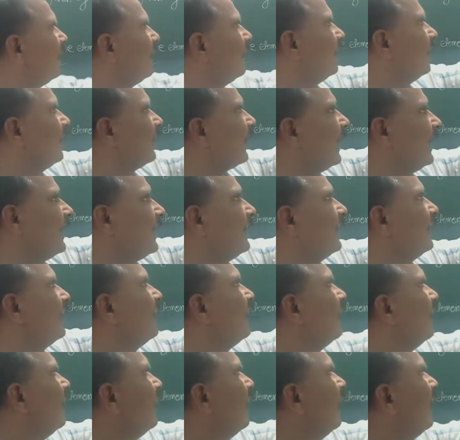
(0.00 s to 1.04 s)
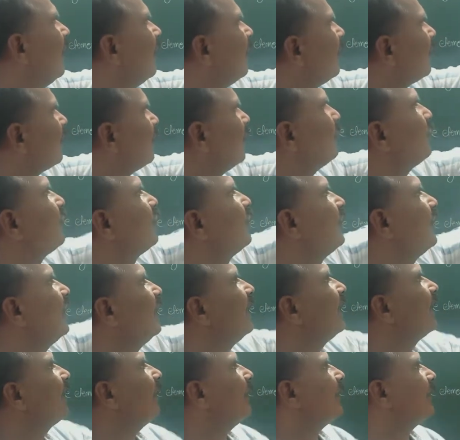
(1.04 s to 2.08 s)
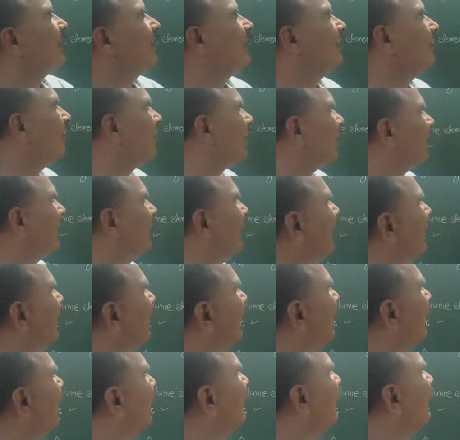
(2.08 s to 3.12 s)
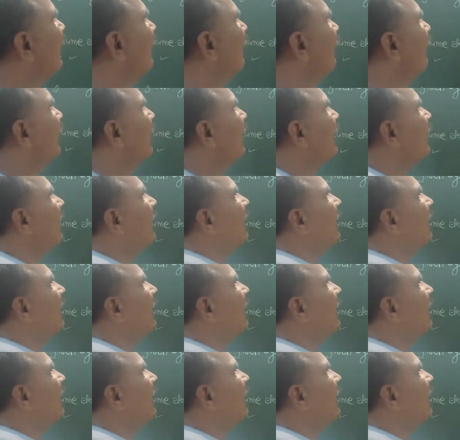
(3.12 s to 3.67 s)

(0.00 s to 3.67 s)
Right. Substitute in equation number 3, where del